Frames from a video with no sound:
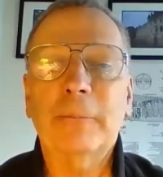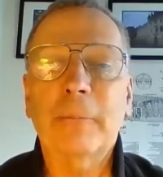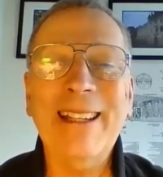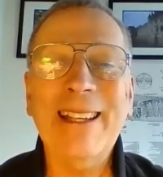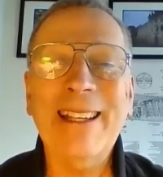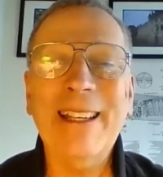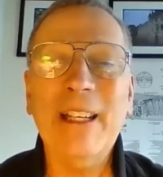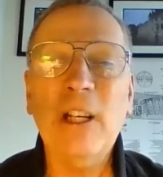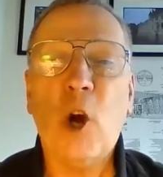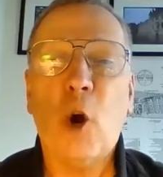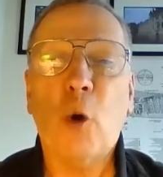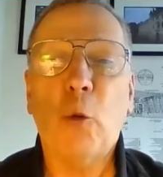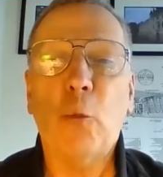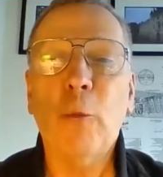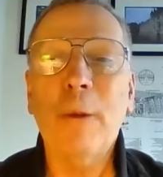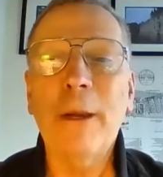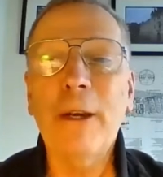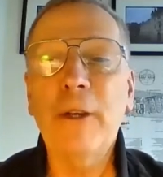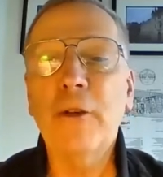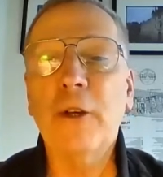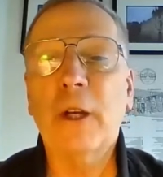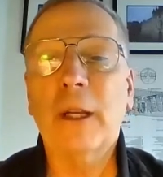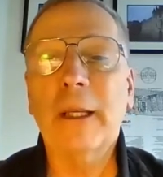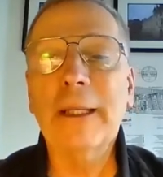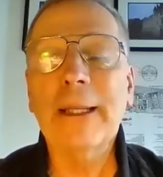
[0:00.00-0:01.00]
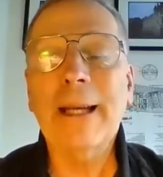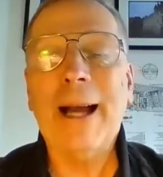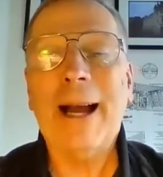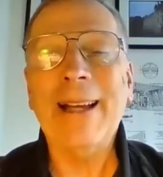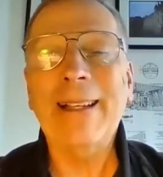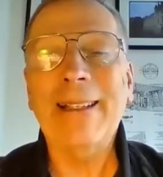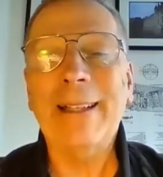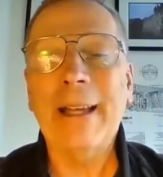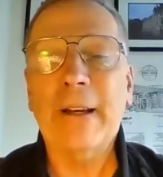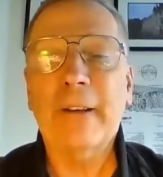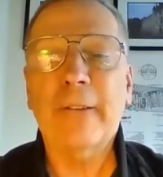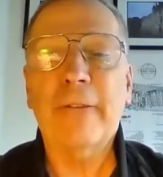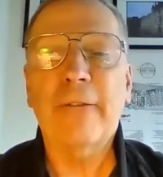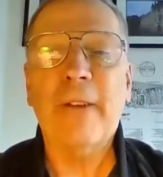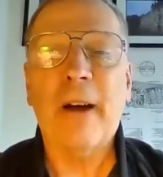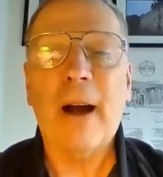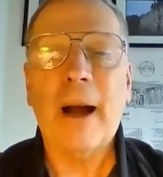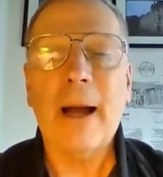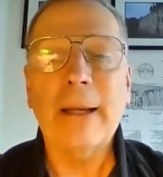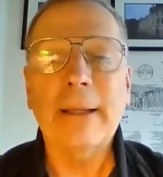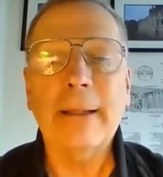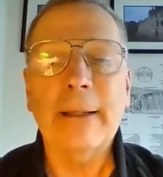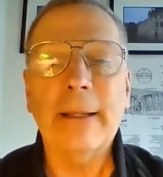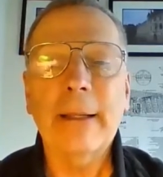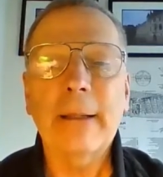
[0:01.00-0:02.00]
It originally
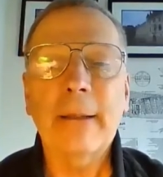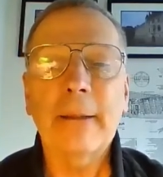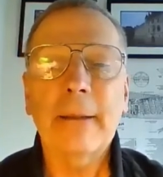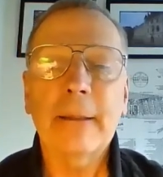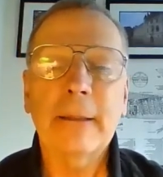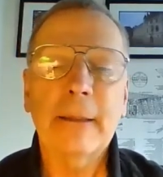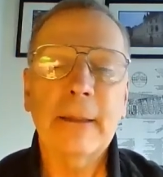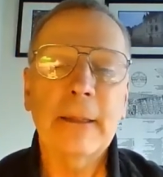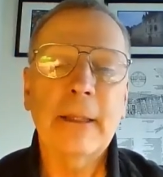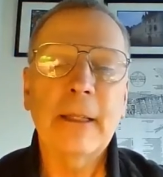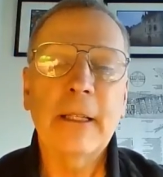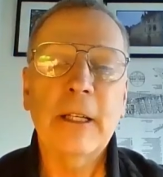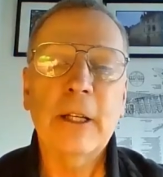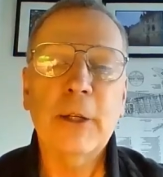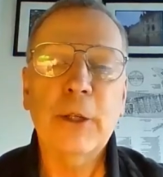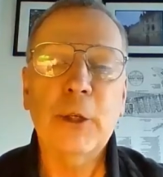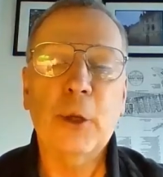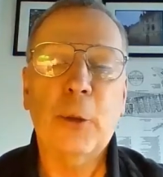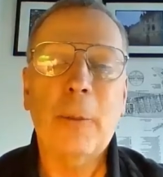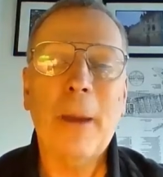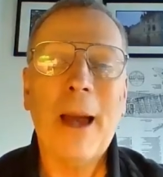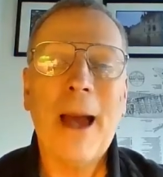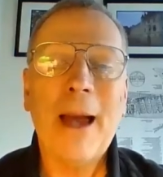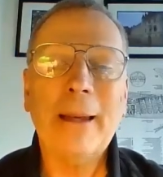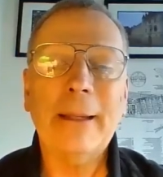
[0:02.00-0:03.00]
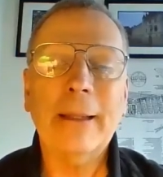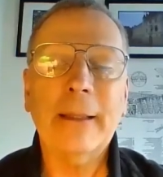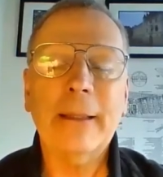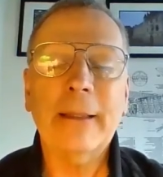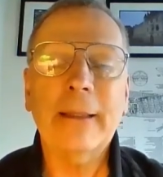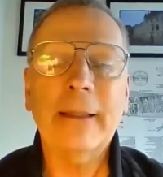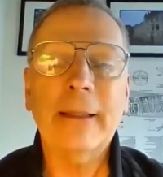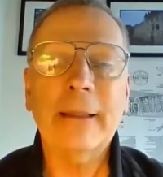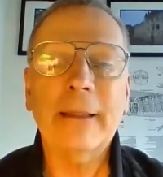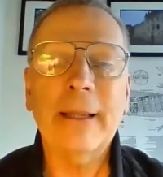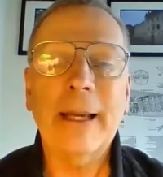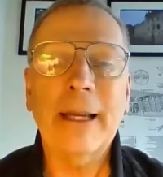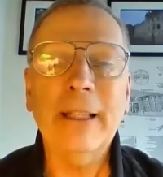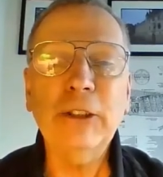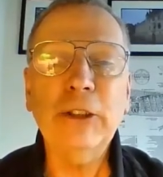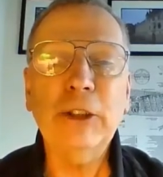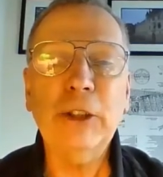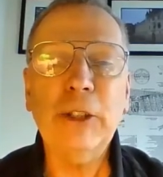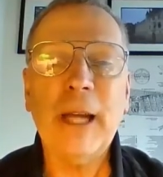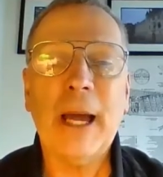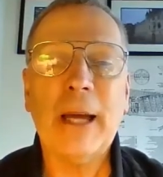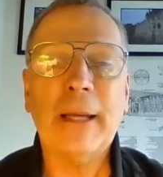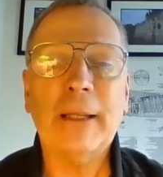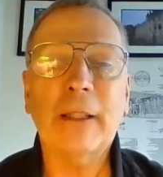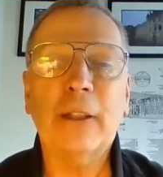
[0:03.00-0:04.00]
identified nomadic
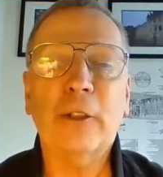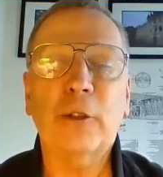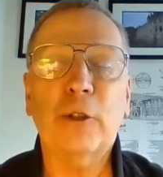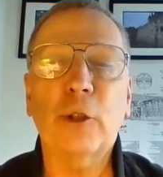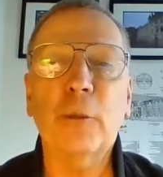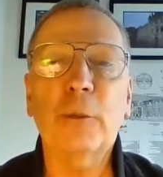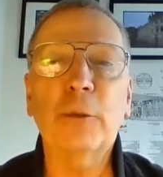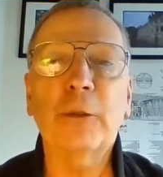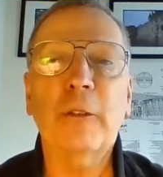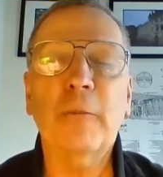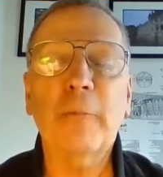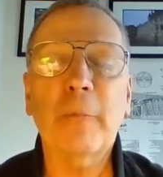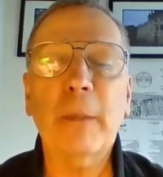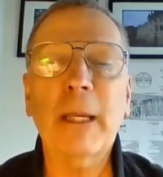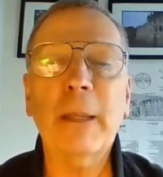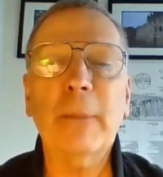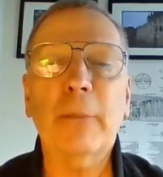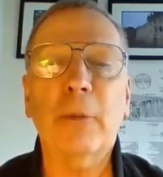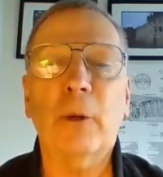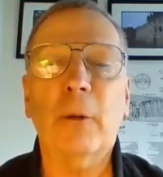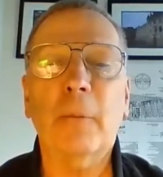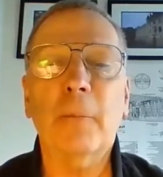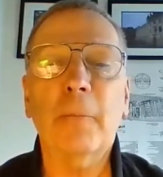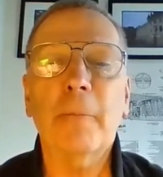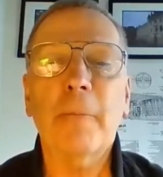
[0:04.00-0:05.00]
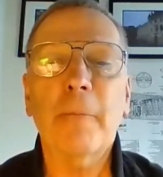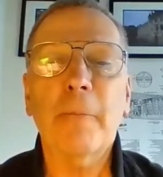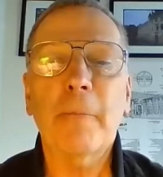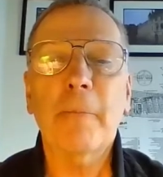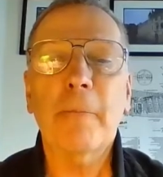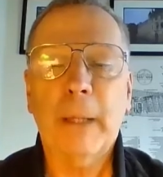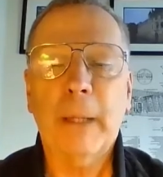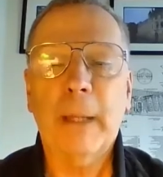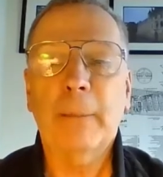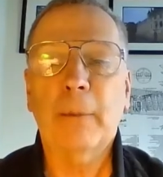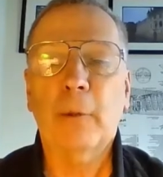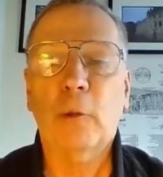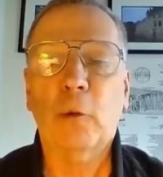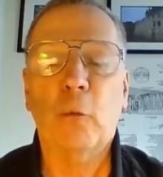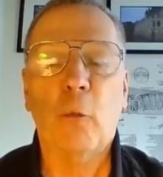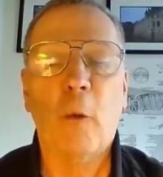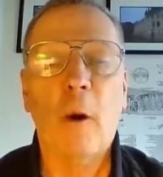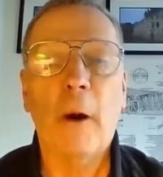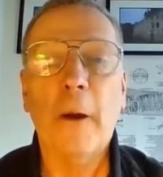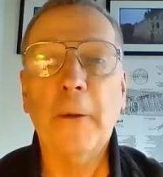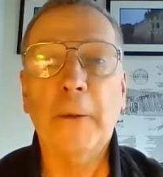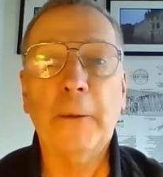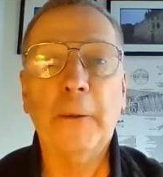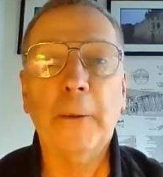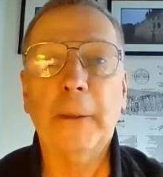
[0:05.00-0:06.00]
Asiatic groups of people
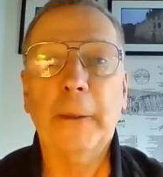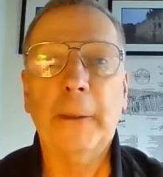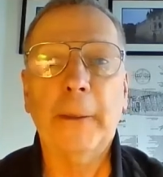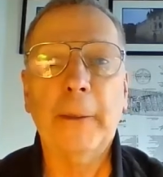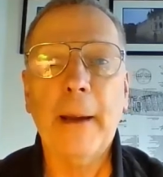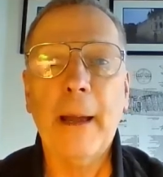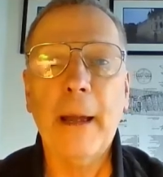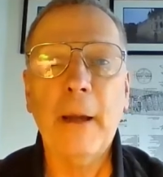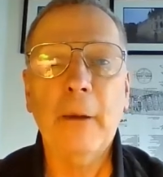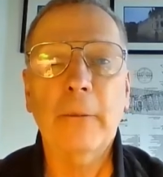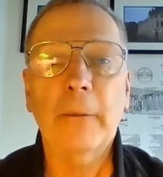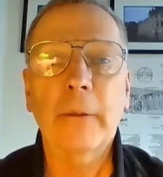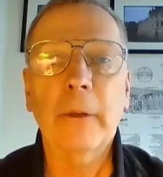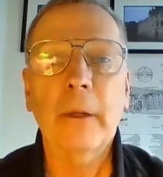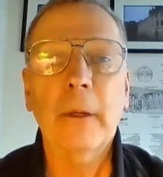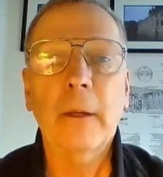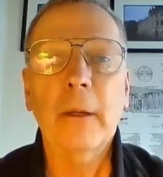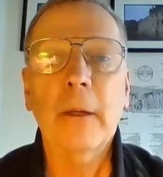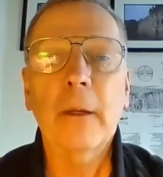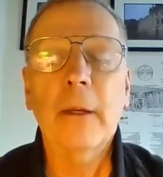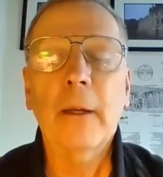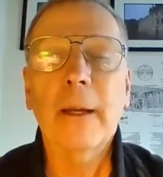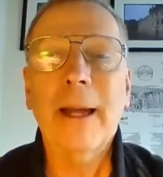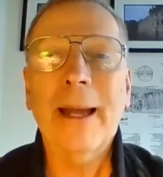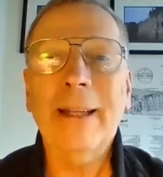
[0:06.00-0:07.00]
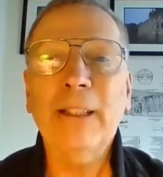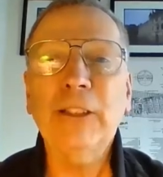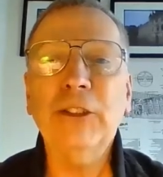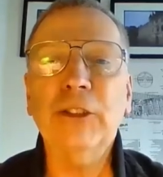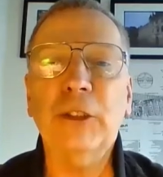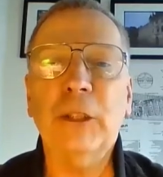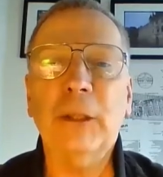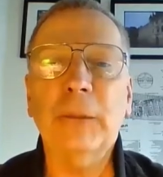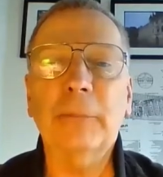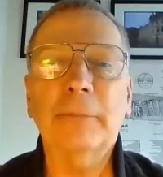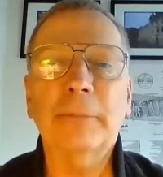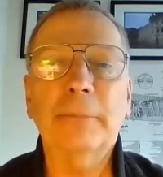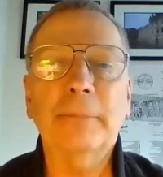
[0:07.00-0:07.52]
wandering around Asia.